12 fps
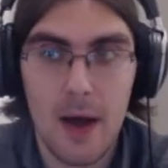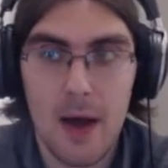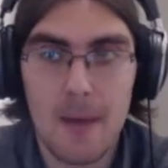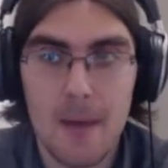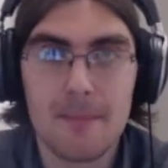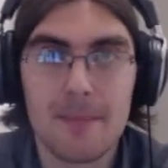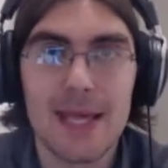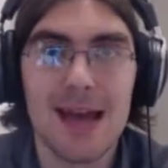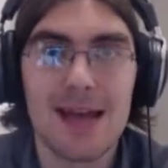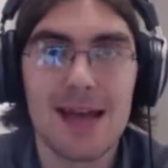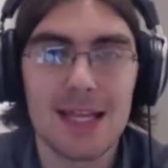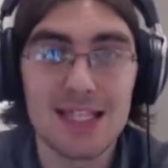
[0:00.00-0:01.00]
Um,
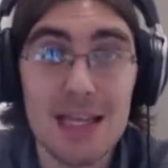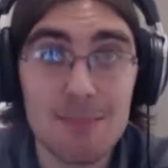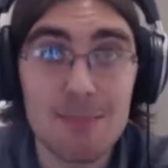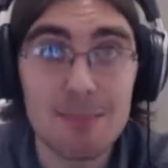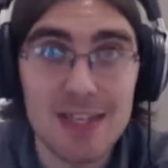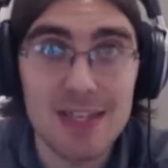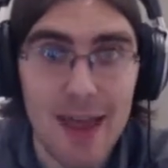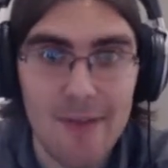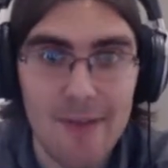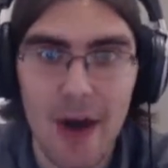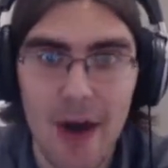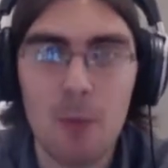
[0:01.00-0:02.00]
yeah, this seems
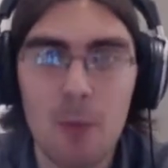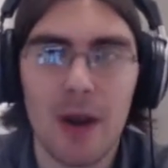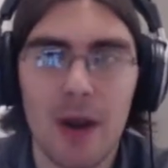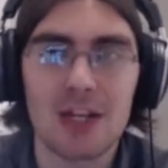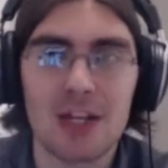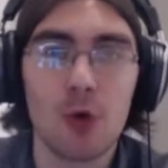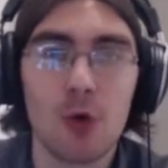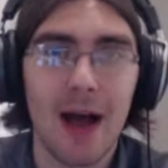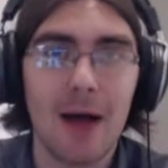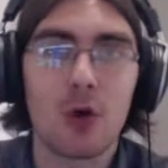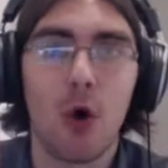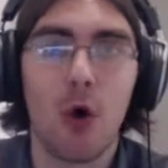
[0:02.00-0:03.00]
safe. I would like to go
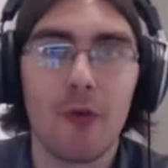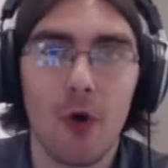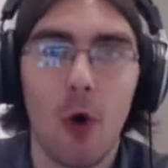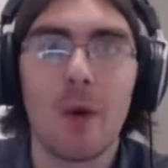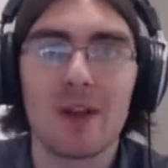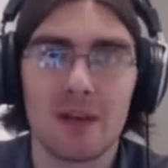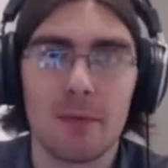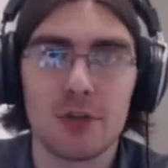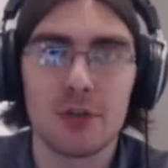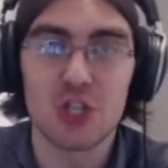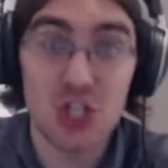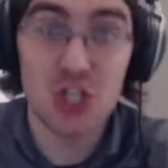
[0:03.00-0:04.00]
down the corridor where
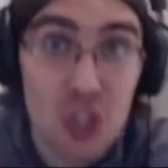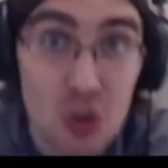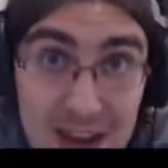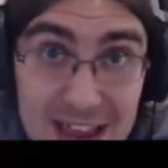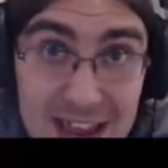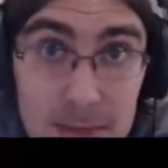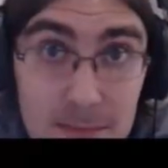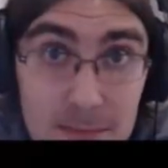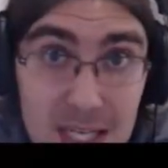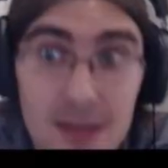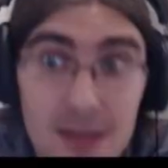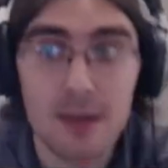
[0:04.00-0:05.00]
someone just
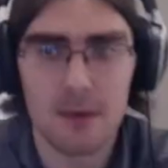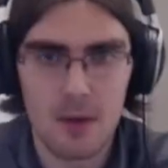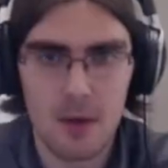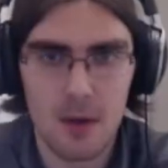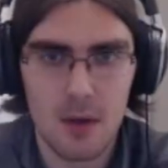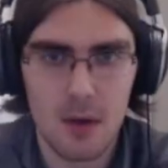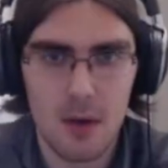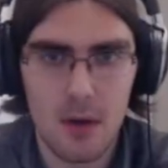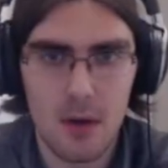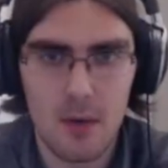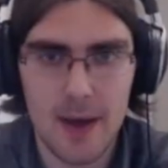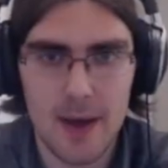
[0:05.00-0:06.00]
screamed.
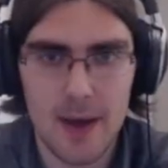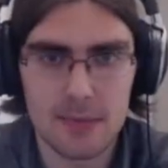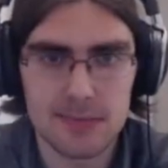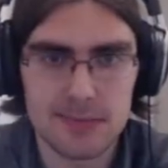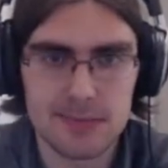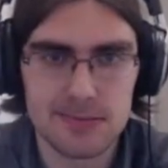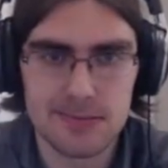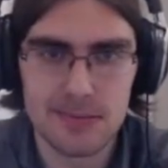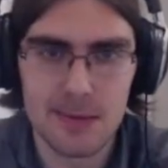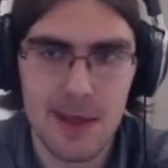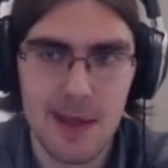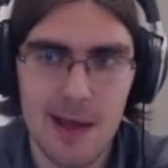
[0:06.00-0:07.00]
Alright.
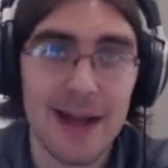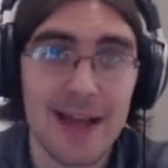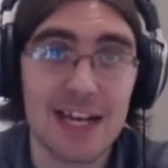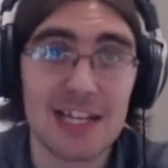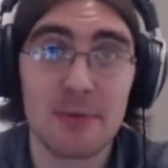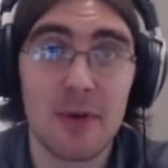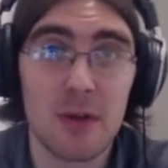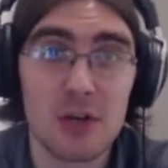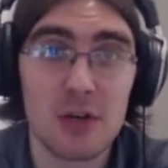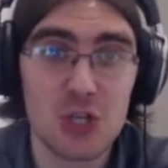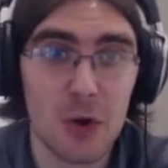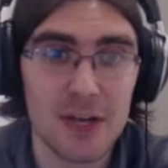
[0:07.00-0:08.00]
I guess we've got
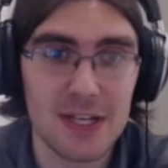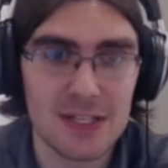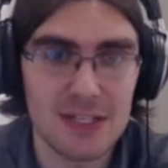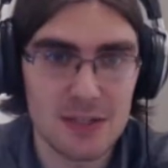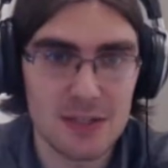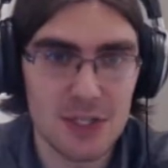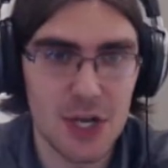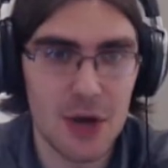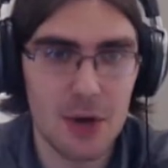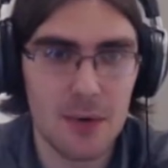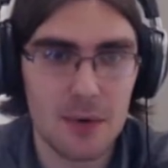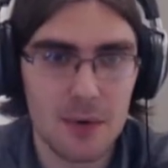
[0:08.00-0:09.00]
no choice, you
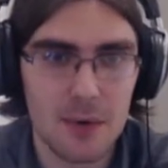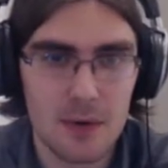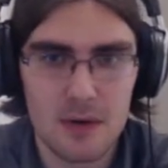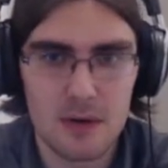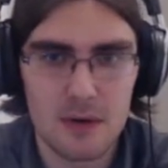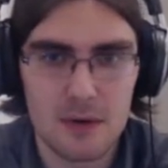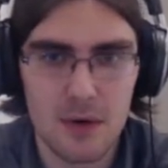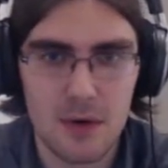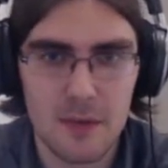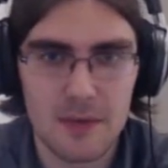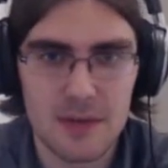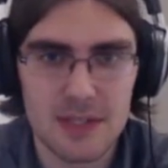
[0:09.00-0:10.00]
know. Oh,
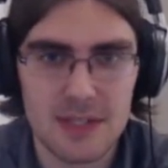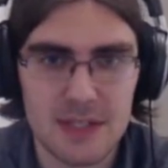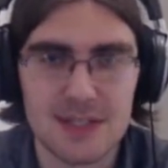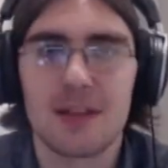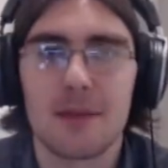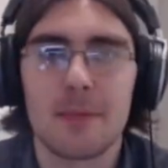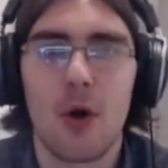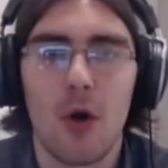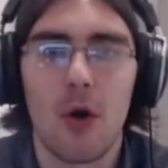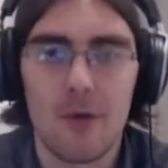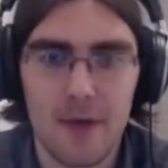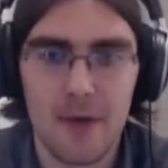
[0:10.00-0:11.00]
God, this this isn't going to be
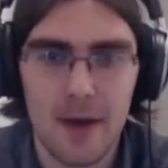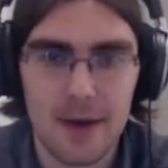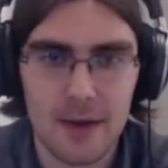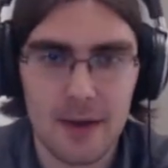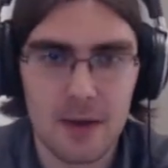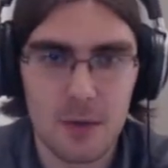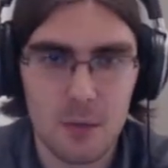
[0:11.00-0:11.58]
horrifying.